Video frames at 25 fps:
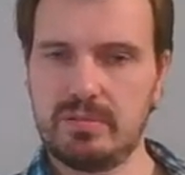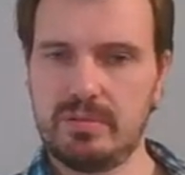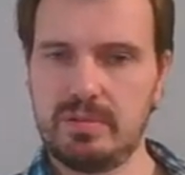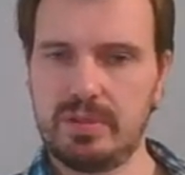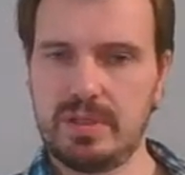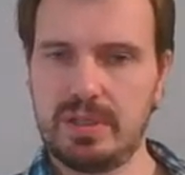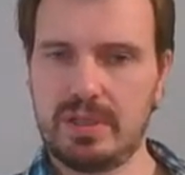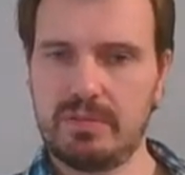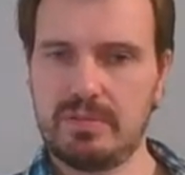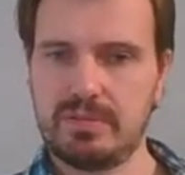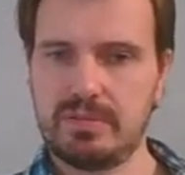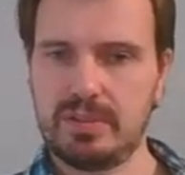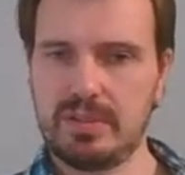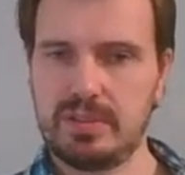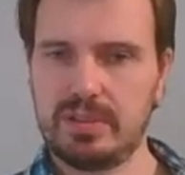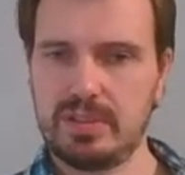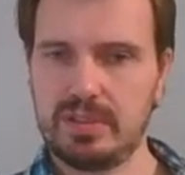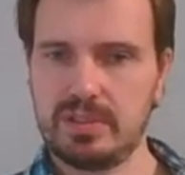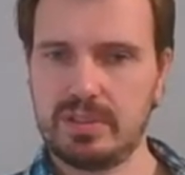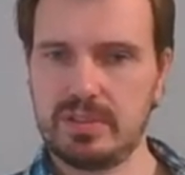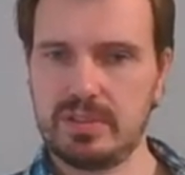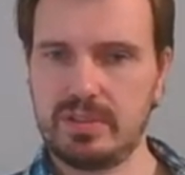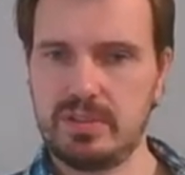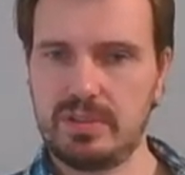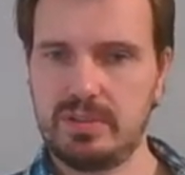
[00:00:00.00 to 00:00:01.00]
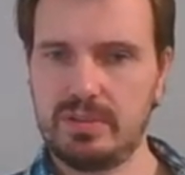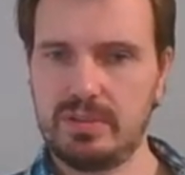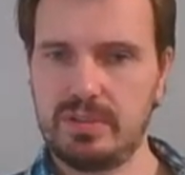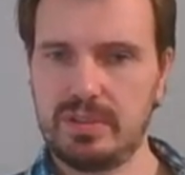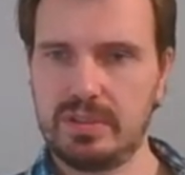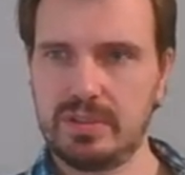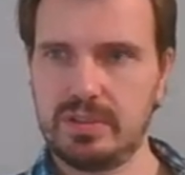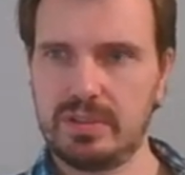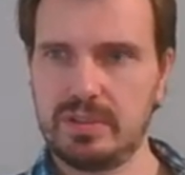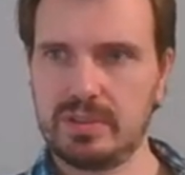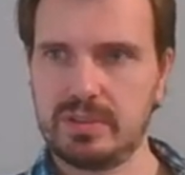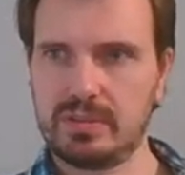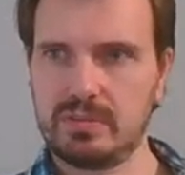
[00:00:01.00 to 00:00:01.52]
we have to just know is
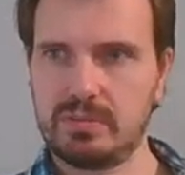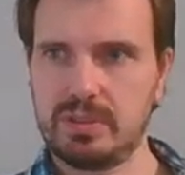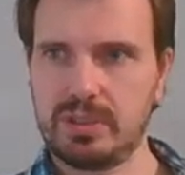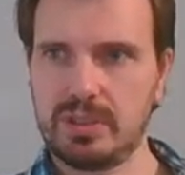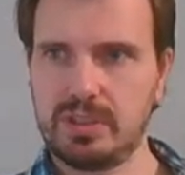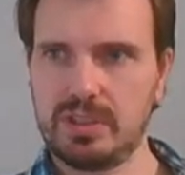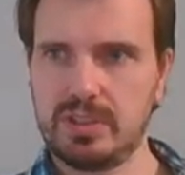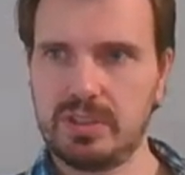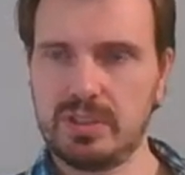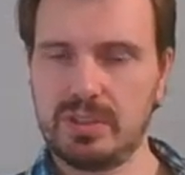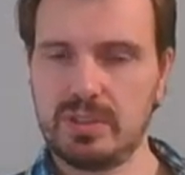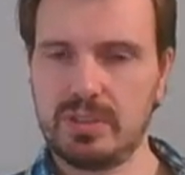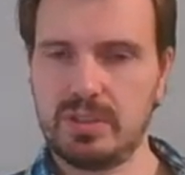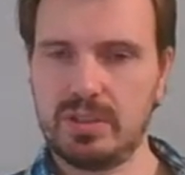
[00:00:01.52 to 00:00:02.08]
a switch.